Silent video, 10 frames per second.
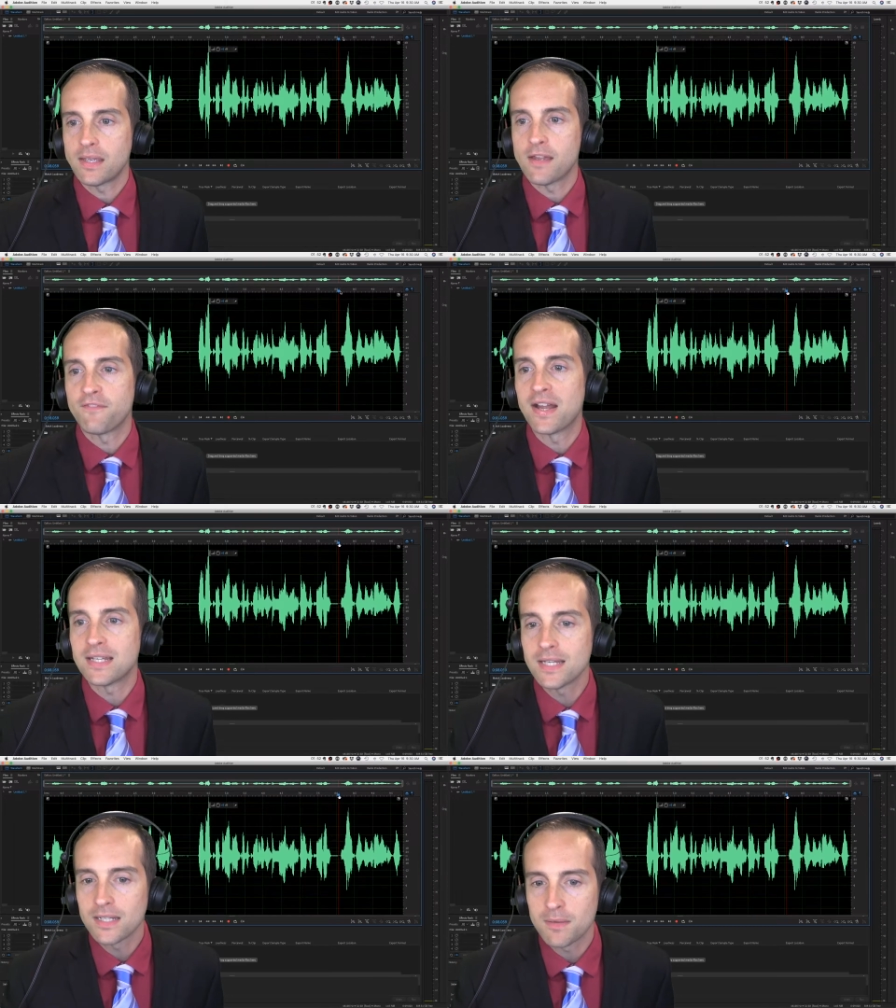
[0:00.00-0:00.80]
If I
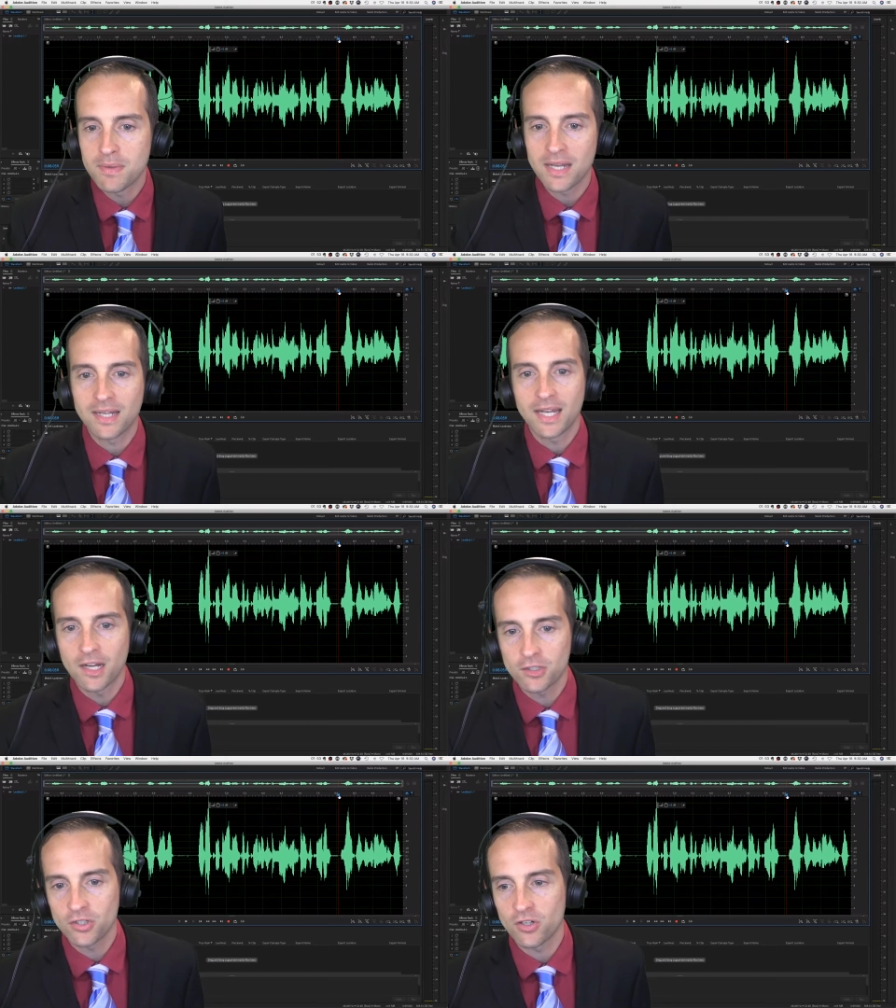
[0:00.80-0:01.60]
needed to be in
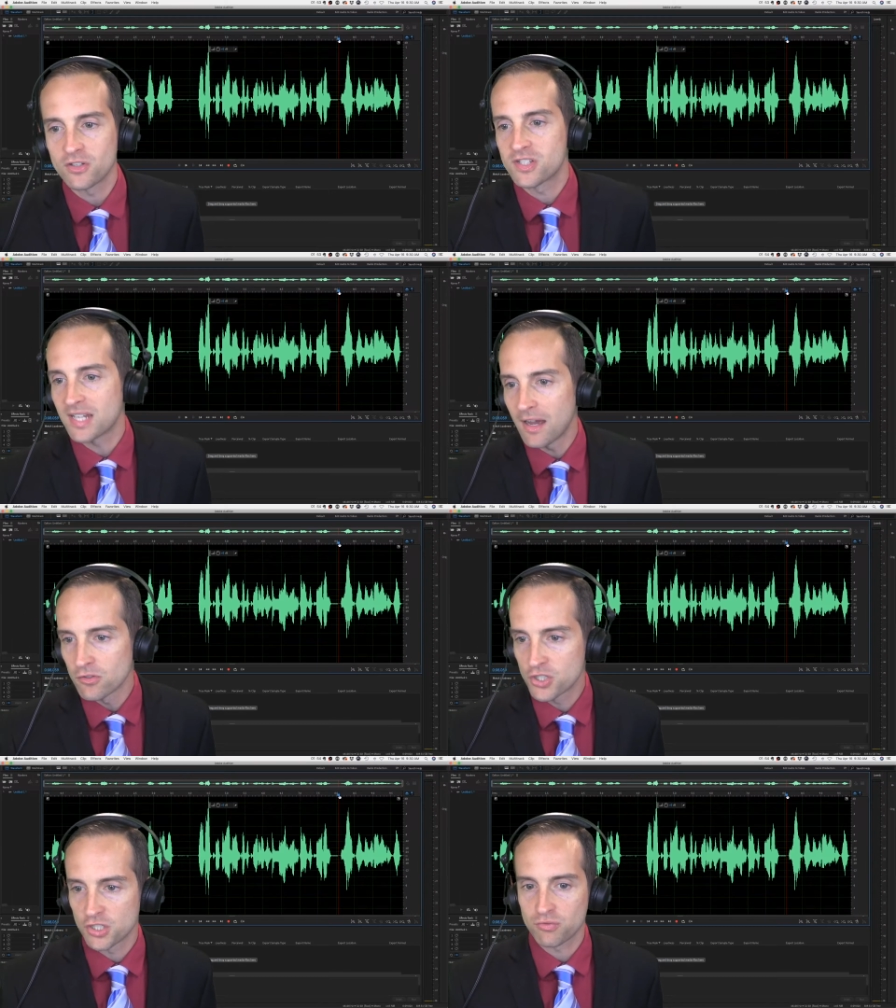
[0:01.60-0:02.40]
character or
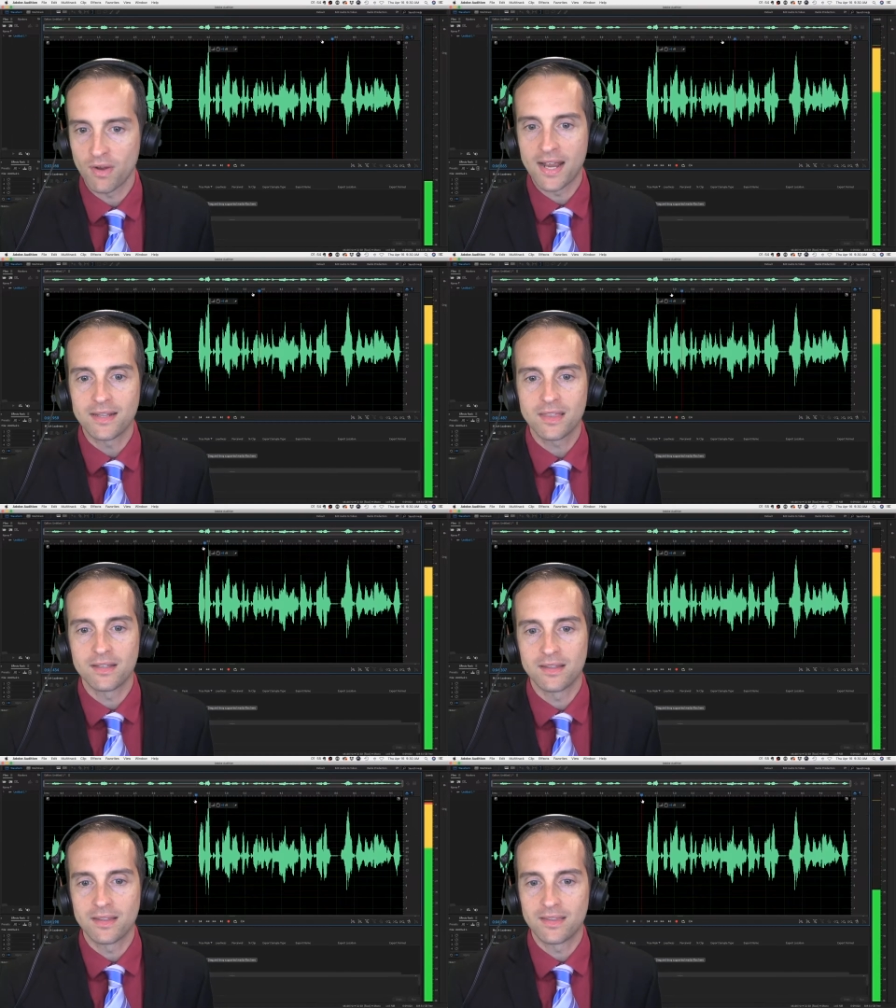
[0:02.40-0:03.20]
sound just right,
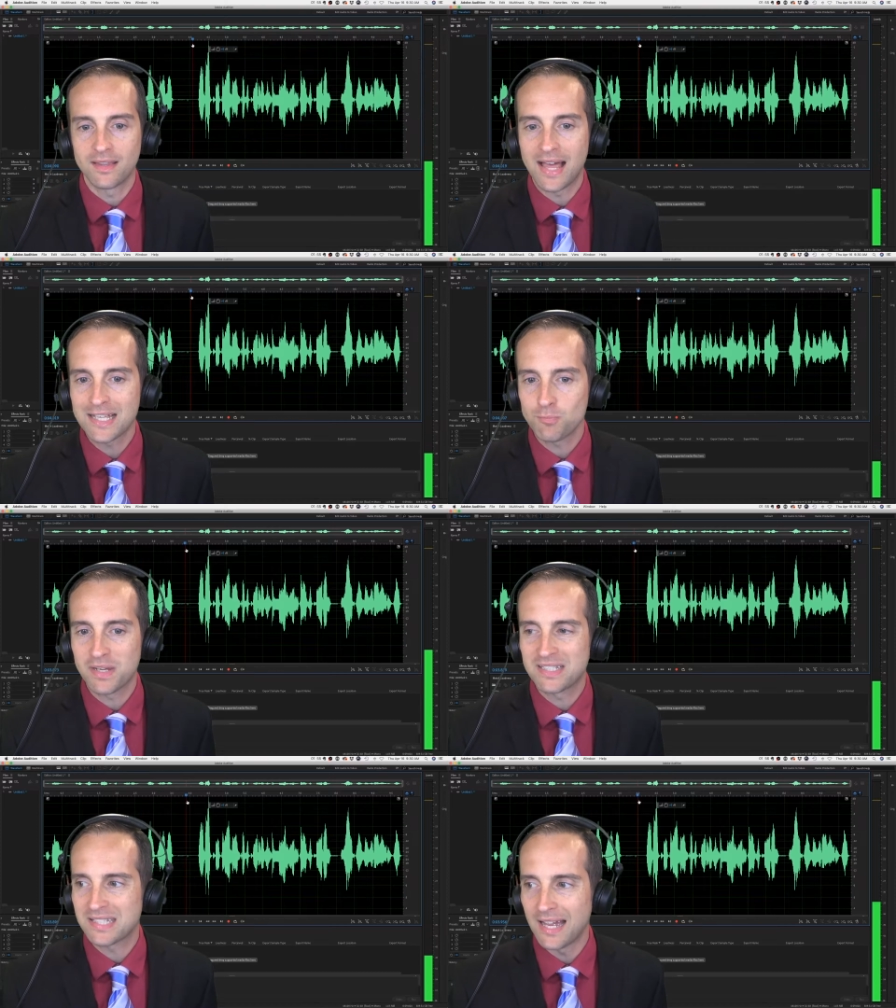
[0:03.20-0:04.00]
the, the last
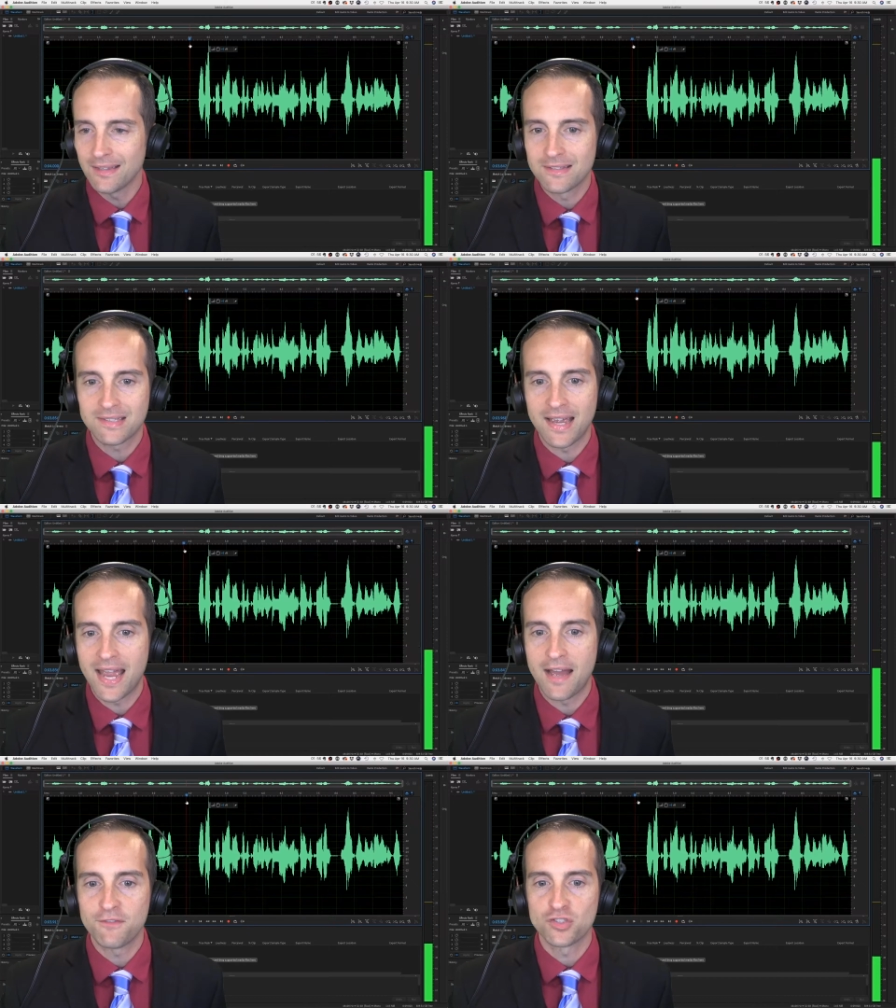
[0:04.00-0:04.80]
big silence I
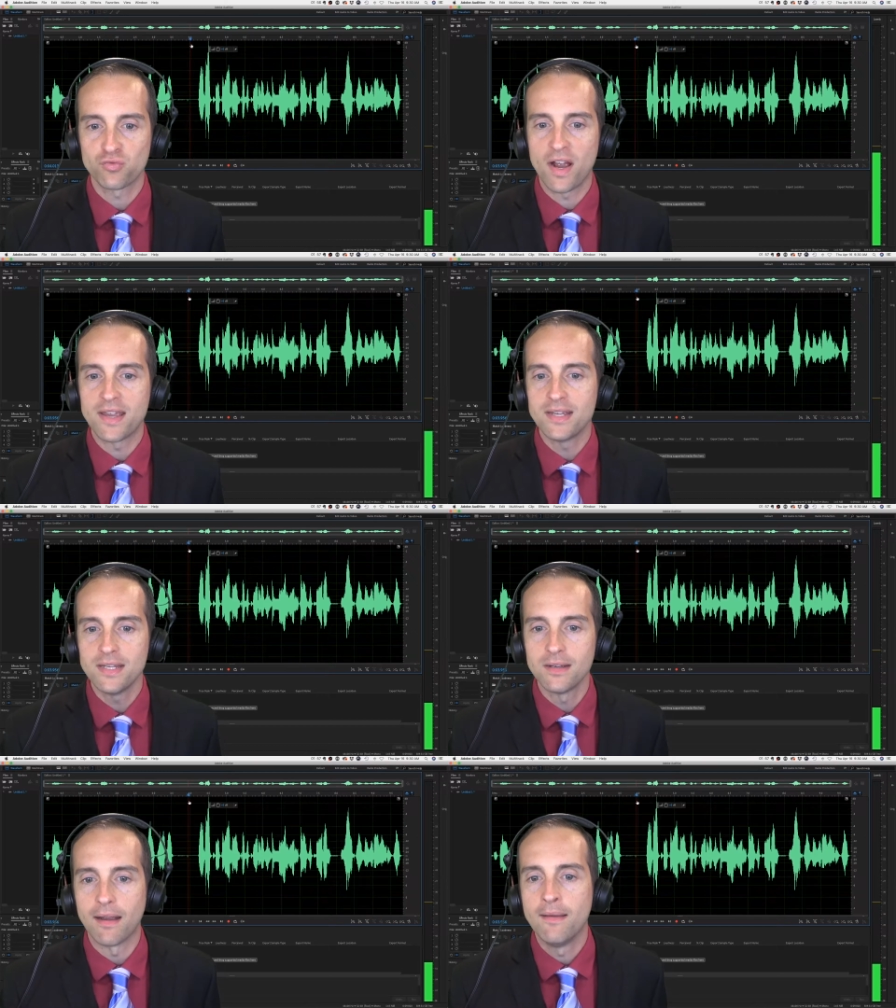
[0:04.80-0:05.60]
have is right
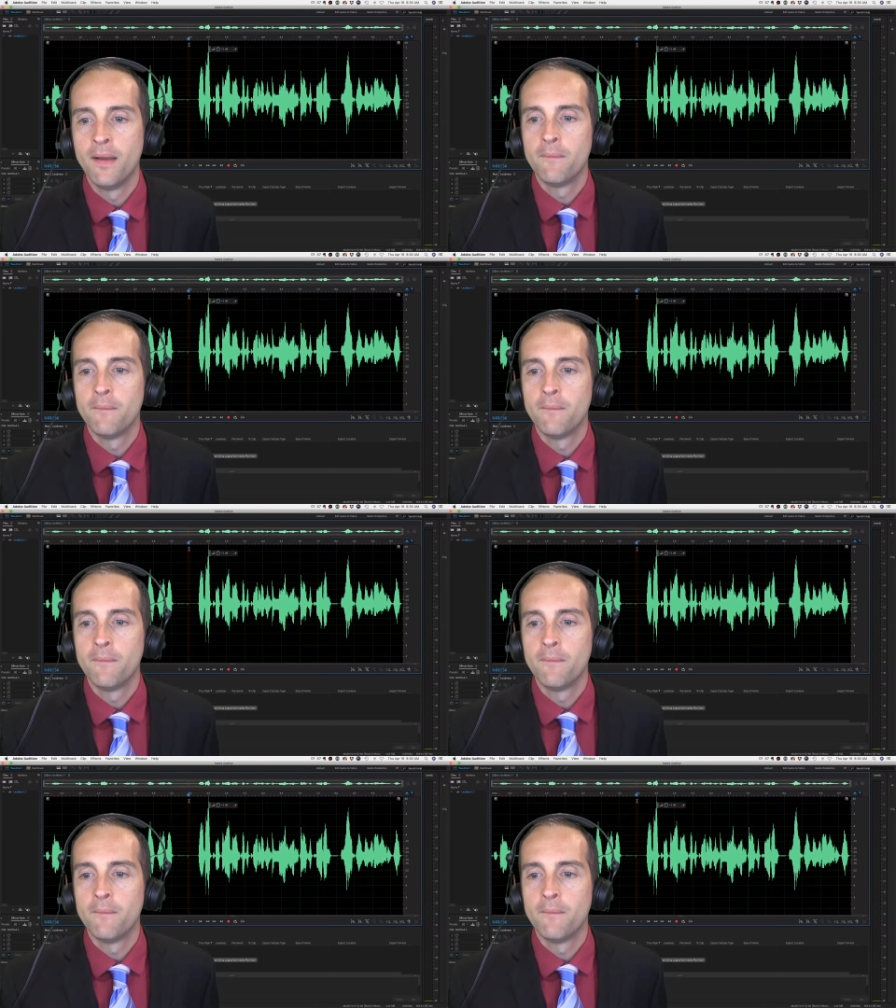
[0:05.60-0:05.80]
here.